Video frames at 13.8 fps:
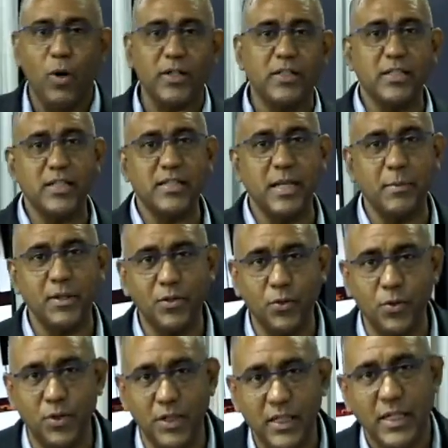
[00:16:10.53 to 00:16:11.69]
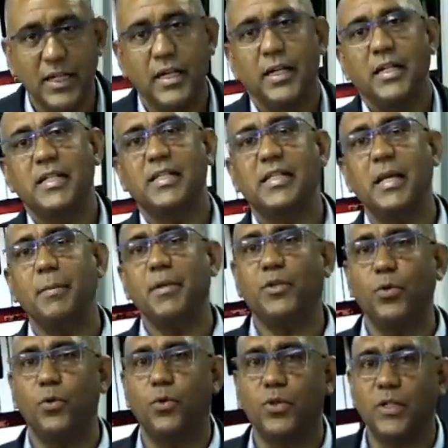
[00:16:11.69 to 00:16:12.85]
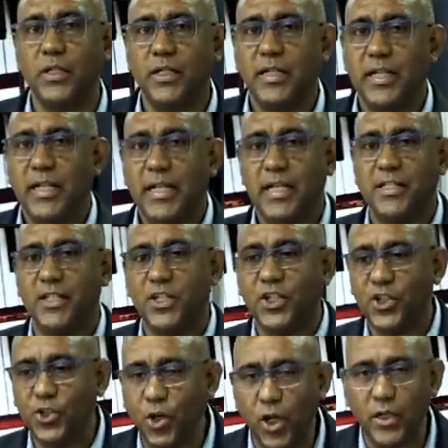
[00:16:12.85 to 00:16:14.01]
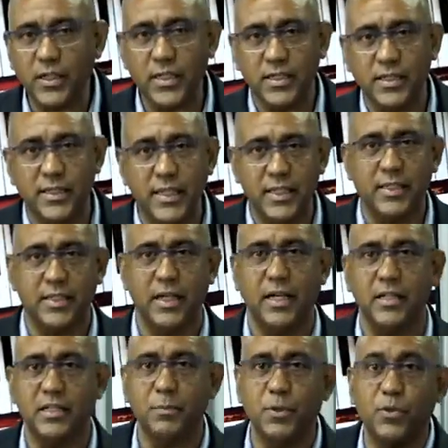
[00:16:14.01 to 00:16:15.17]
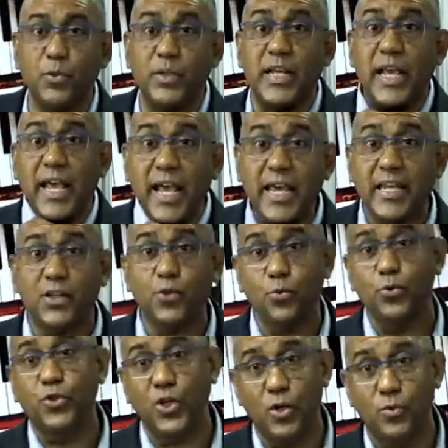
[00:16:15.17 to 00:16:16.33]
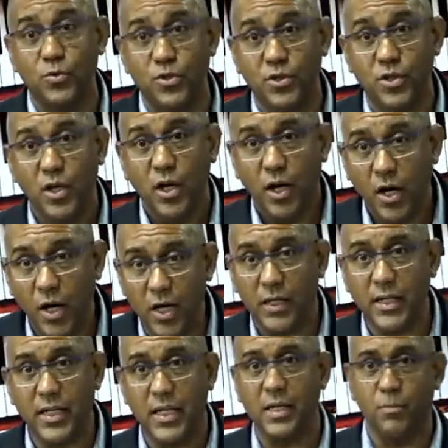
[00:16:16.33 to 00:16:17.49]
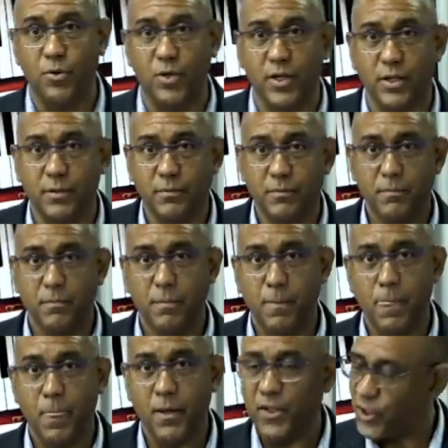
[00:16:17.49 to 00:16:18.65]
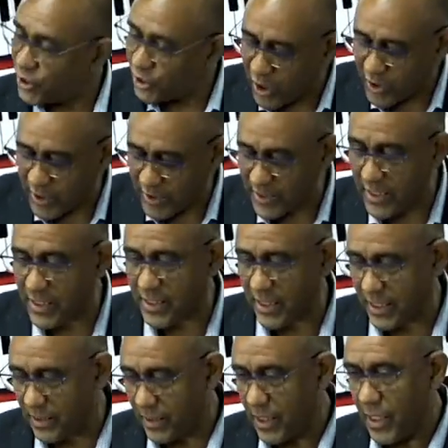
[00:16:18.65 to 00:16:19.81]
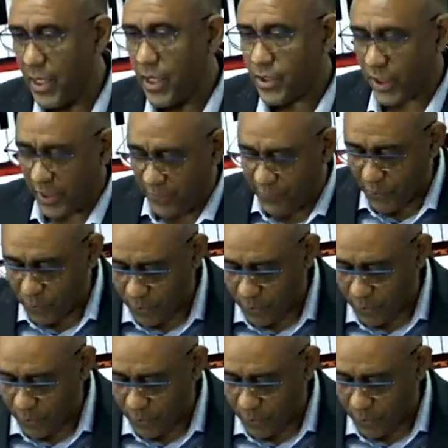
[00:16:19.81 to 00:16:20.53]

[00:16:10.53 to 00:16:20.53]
is a semitone? The semitone is the shortest distance between any two sounds on the keyboard. Shortest distance. So if you could